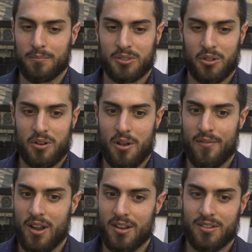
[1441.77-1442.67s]
So you know,
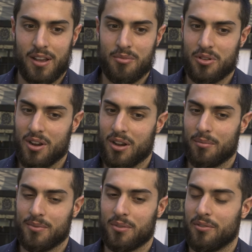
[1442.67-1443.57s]
any time you can
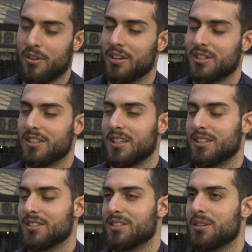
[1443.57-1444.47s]
come to a franchise like
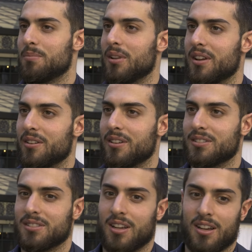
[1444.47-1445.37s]
this as a player,
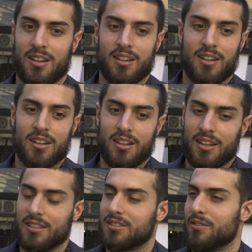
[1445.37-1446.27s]

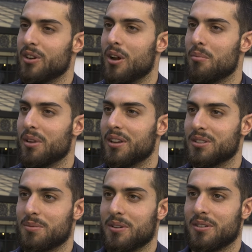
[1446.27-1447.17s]
it's a very humbling
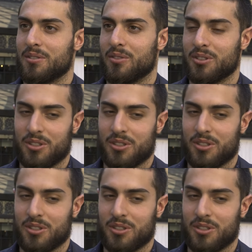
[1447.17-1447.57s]
experience for